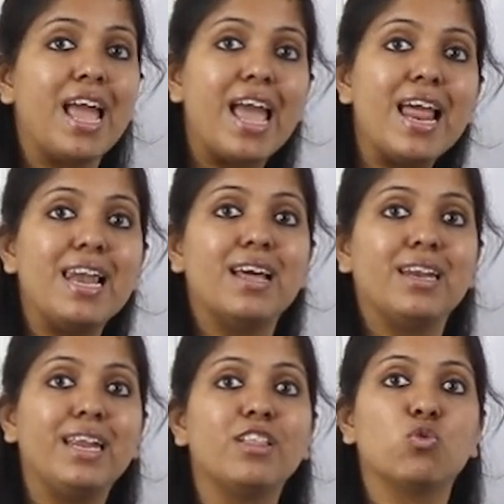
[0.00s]

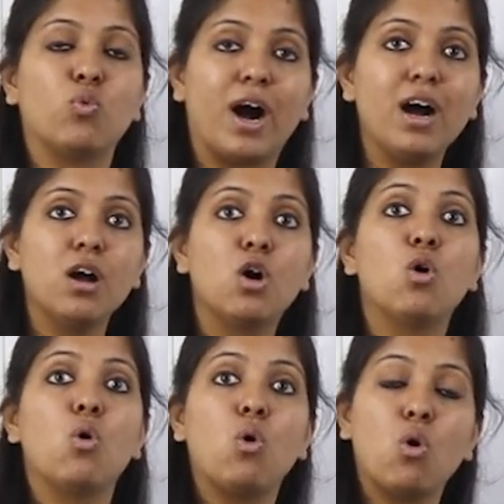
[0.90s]
elle nettoie,
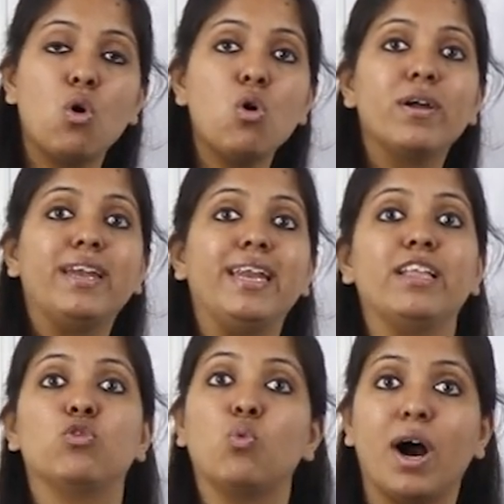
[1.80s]
on
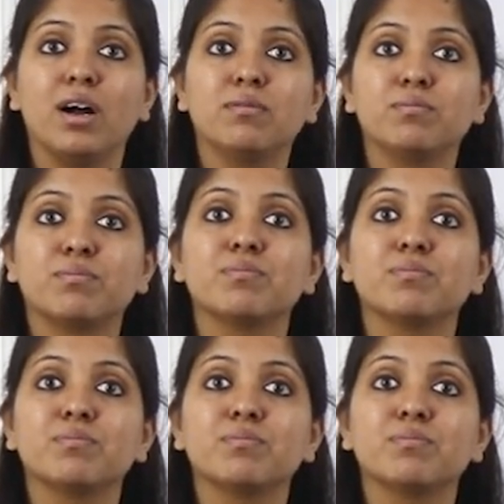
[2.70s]
nettoie.